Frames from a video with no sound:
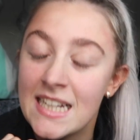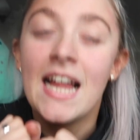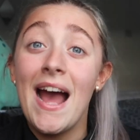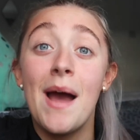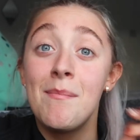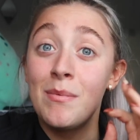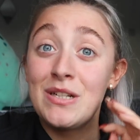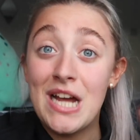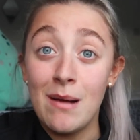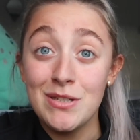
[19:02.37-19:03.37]
I had my
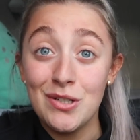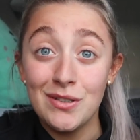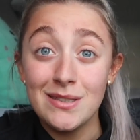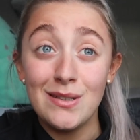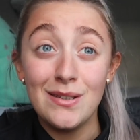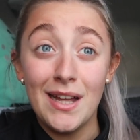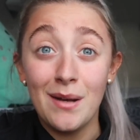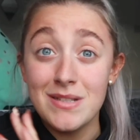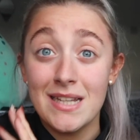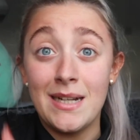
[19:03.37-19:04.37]
pajamas on and all, and I
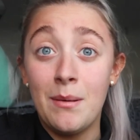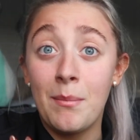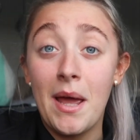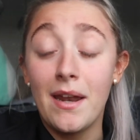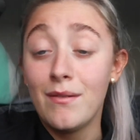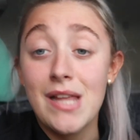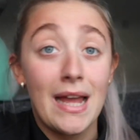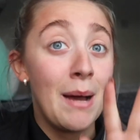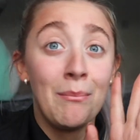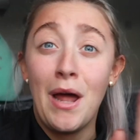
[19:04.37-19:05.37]
was like, I'm bed, and I was like,
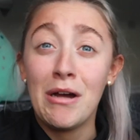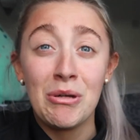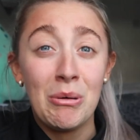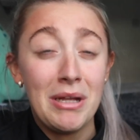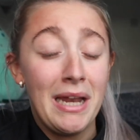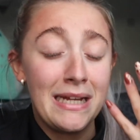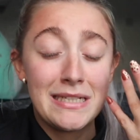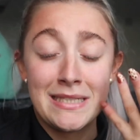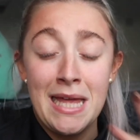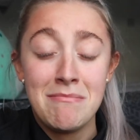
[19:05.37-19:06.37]
I'm not going, I
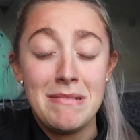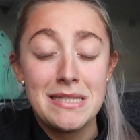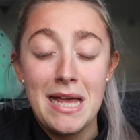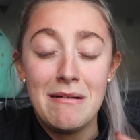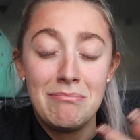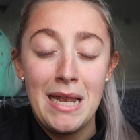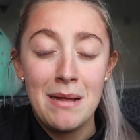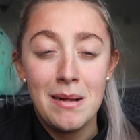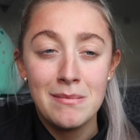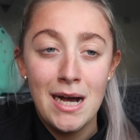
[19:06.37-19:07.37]
just hit myself, blah
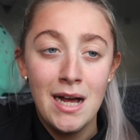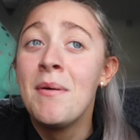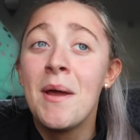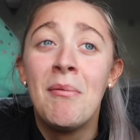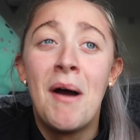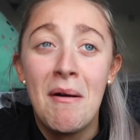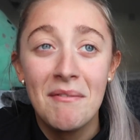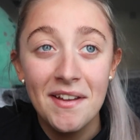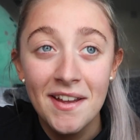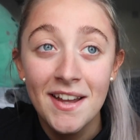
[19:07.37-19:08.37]
blah blah. My
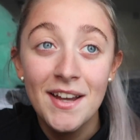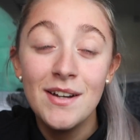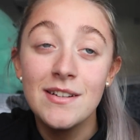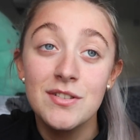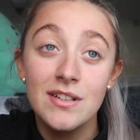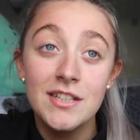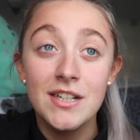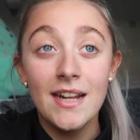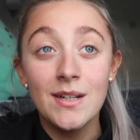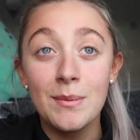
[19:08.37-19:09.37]
mommy was really
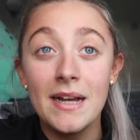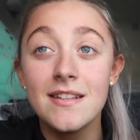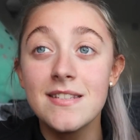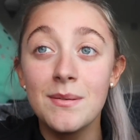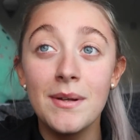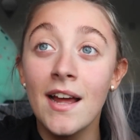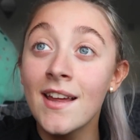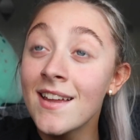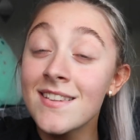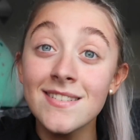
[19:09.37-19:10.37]
trying her best to be
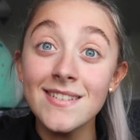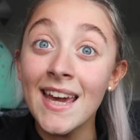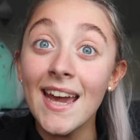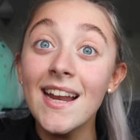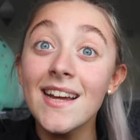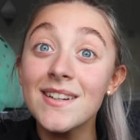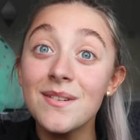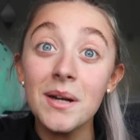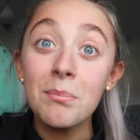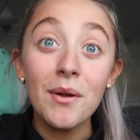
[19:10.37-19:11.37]
like, it's okay, like, go
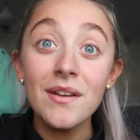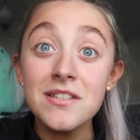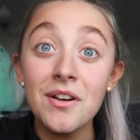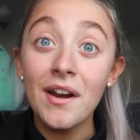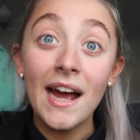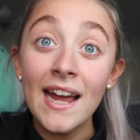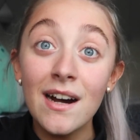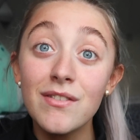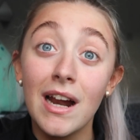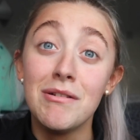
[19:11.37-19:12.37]
on about you, it's all I
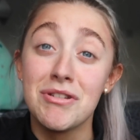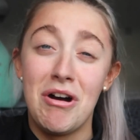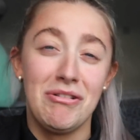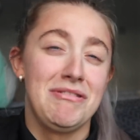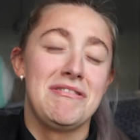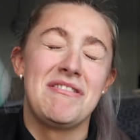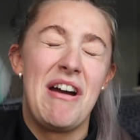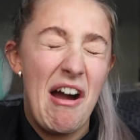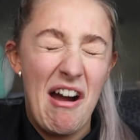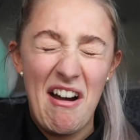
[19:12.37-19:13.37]
have, and I was all,
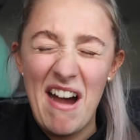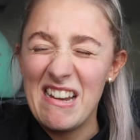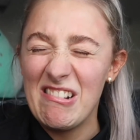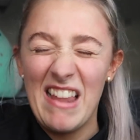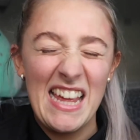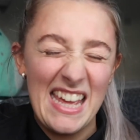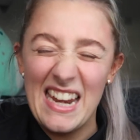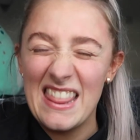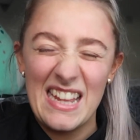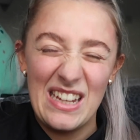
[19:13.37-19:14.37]
oh, I don't like
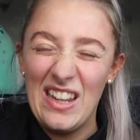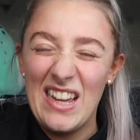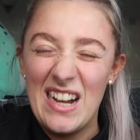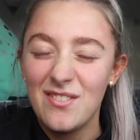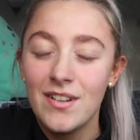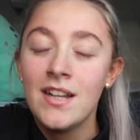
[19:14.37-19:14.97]
anything you have.